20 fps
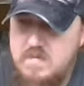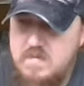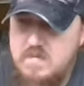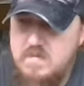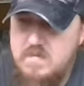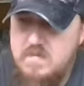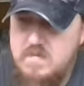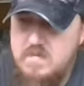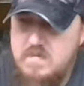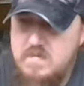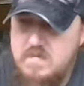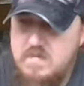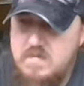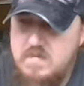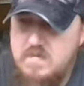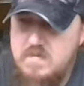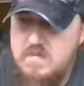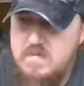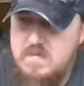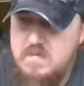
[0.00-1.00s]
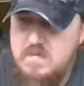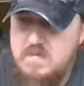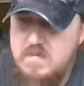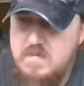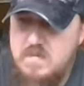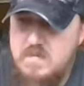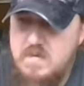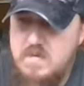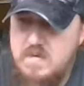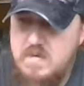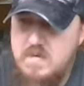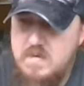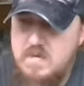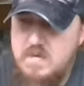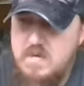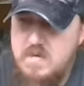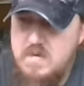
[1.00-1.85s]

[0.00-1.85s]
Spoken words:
Nothing is said.